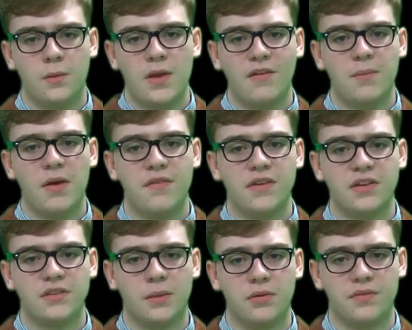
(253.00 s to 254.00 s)
We have a perfect
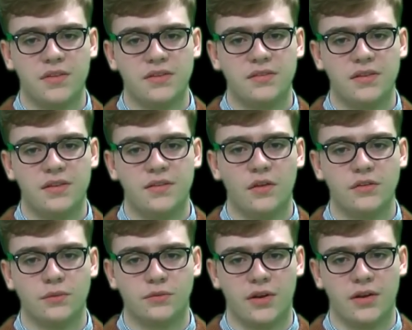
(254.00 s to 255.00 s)
example of this in the
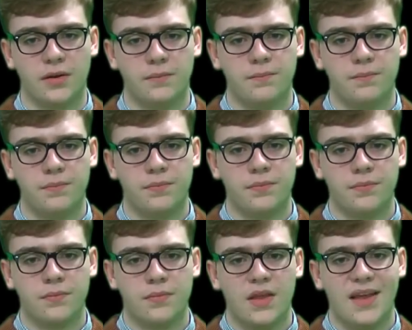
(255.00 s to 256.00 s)
Hostel trailer,
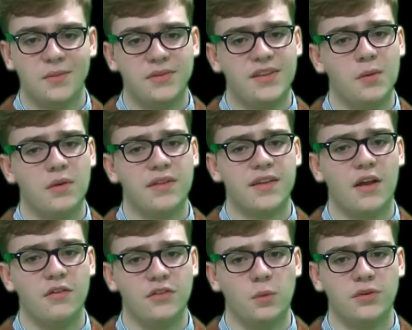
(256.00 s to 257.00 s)
as we see one of the
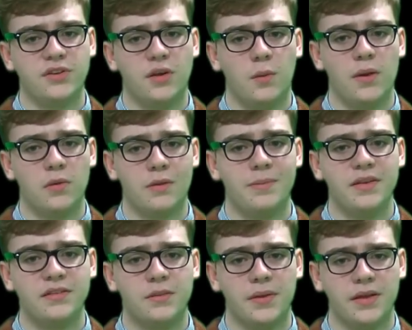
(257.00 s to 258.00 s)
characters washing away what
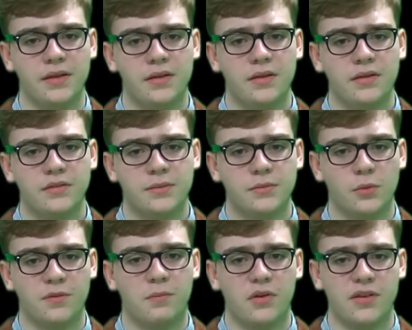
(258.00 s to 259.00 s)
appears to be some
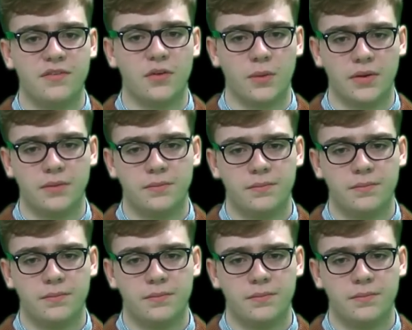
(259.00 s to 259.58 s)
sort of bodily fluid.